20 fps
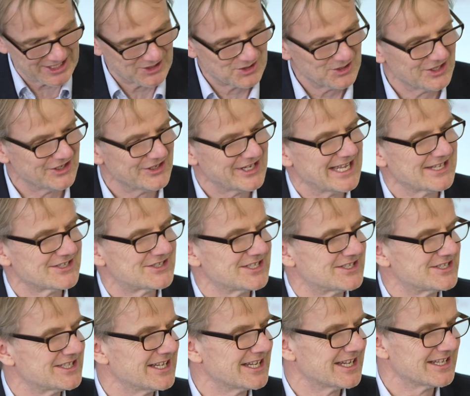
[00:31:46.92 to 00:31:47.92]
I could in that
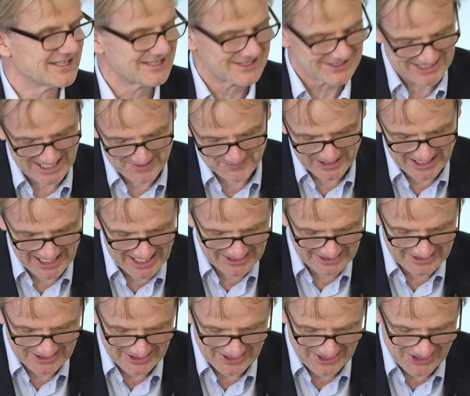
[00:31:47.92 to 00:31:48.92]
sitting, and then the same
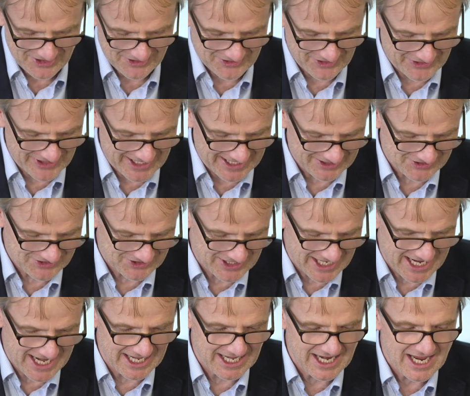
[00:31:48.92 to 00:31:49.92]
again the next
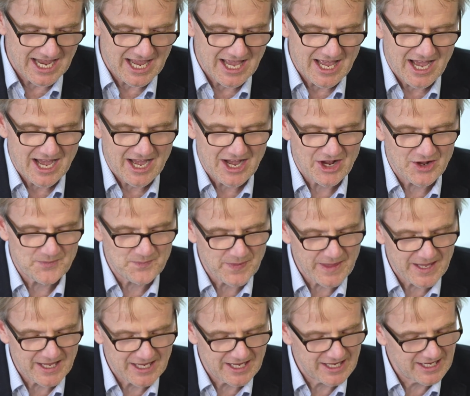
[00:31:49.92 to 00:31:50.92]
day.
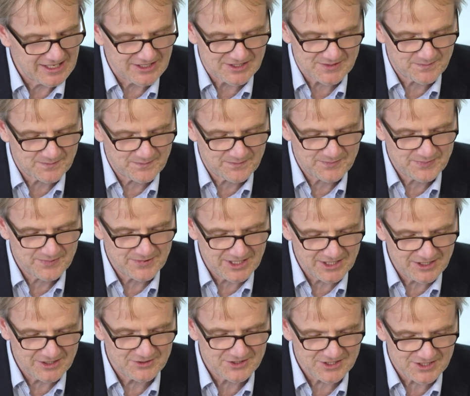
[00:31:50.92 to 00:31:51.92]
It's
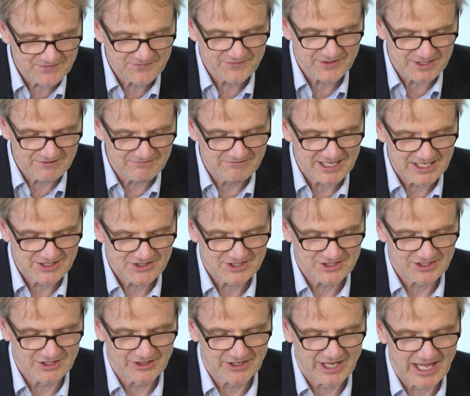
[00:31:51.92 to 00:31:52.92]
beautifully
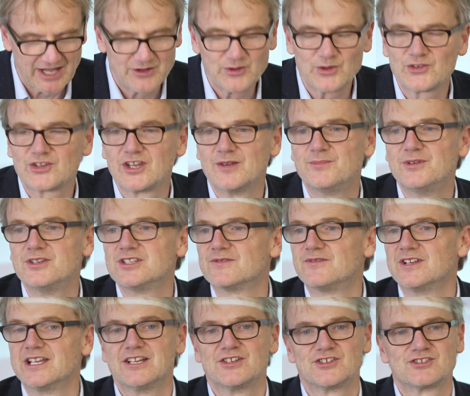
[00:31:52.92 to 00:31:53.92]
written and also
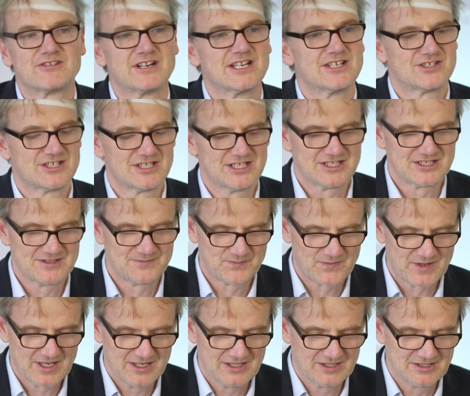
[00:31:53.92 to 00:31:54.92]
beautifully illustrated.
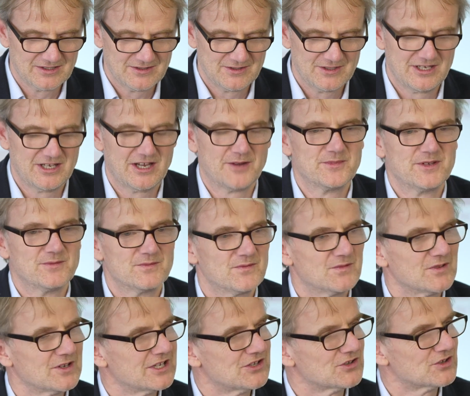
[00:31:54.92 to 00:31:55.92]
I mean,
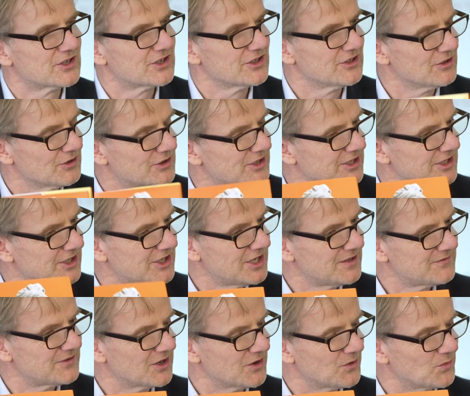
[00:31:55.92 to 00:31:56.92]
to look at the
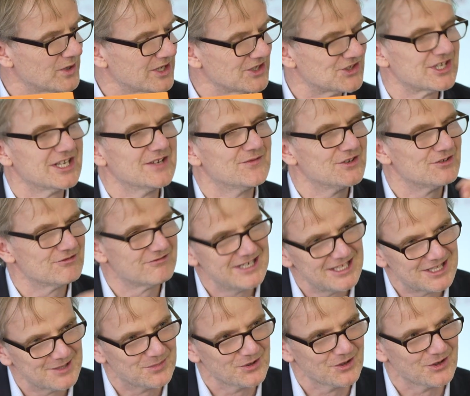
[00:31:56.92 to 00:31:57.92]
cover, which, if you
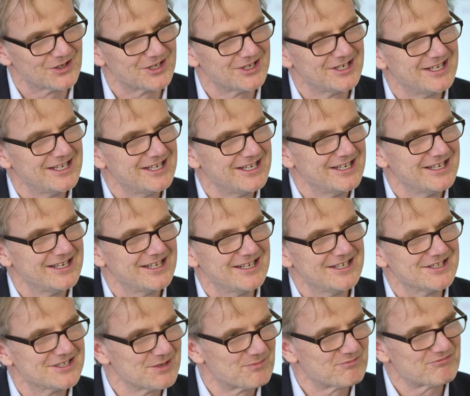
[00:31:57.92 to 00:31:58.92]
read the book,
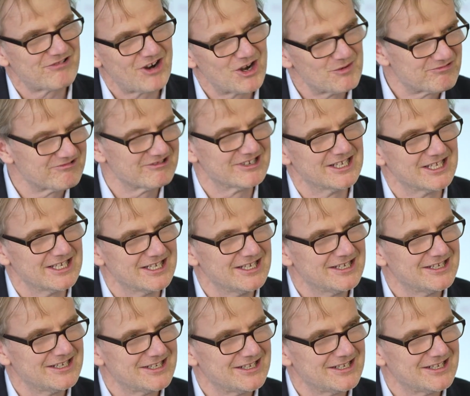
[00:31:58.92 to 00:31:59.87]
is appropriately